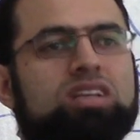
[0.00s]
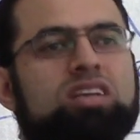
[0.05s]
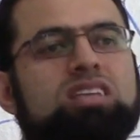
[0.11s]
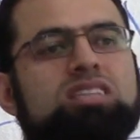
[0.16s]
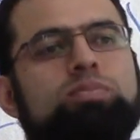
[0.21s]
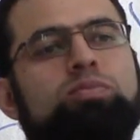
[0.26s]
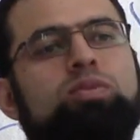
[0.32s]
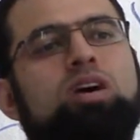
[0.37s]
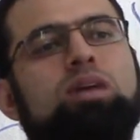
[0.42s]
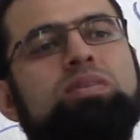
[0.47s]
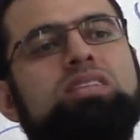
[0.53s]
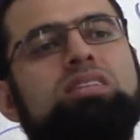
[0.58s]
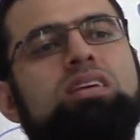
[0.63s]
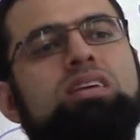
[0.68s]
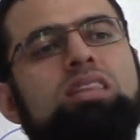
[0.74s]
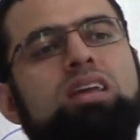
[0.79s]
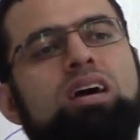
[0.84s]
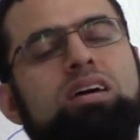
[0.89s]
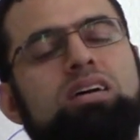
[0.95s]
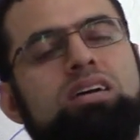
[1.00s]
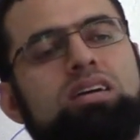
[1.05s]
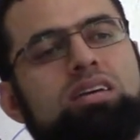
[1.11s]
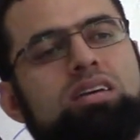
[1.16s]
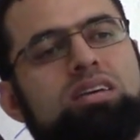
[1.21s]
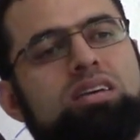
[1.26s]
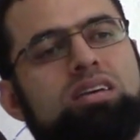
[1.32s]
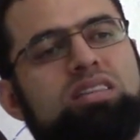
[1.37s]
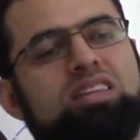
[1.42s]
He's promising the,
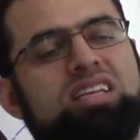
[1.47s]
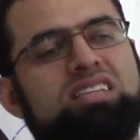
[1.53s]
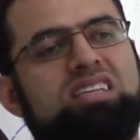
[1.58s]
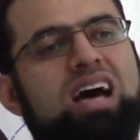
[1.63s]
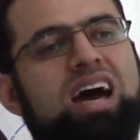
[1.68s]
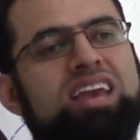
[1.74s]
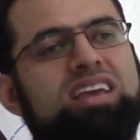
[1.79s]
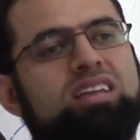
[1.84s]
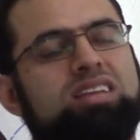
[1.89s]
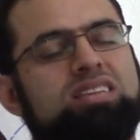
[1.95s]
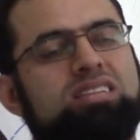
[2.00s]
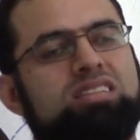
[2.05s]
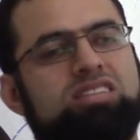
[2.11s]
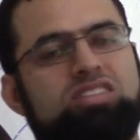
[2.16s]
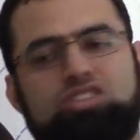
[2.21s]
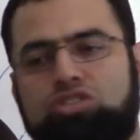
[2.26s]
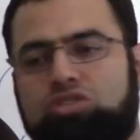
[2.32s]
the Zionists